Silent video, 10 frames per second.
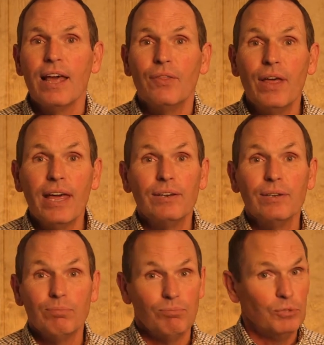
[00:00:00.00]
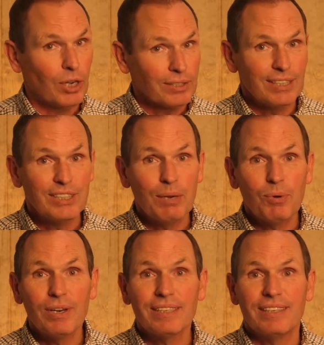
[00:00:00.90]
Then, just as he
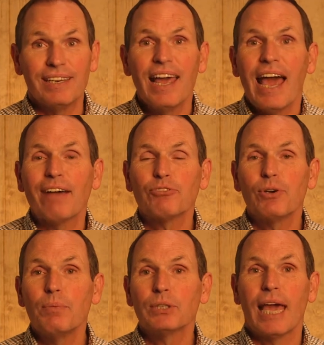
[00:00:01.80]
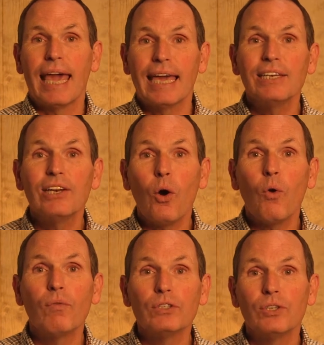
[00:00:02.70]
predicted, after he was handed
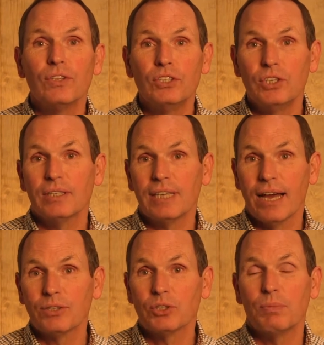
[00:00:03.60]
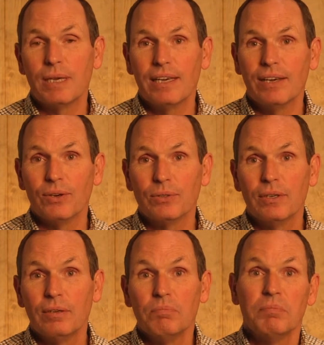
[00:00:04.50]
over to the Gentiles to be killed,
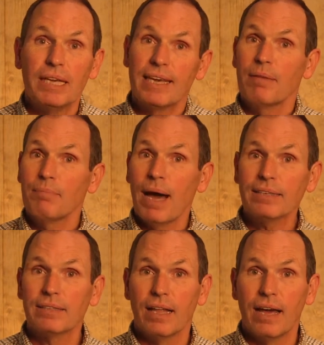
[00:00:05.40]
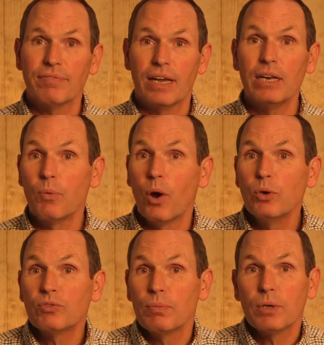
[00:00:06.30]
he came back to life and he
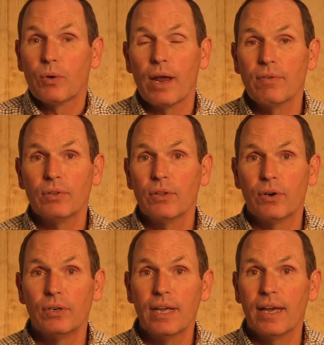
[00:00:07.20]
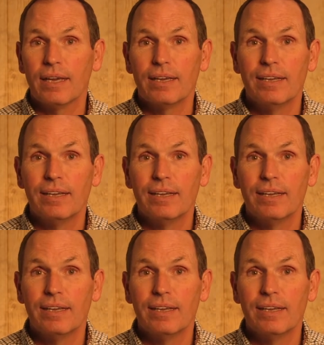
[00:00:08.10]
rose from the grave on the third day.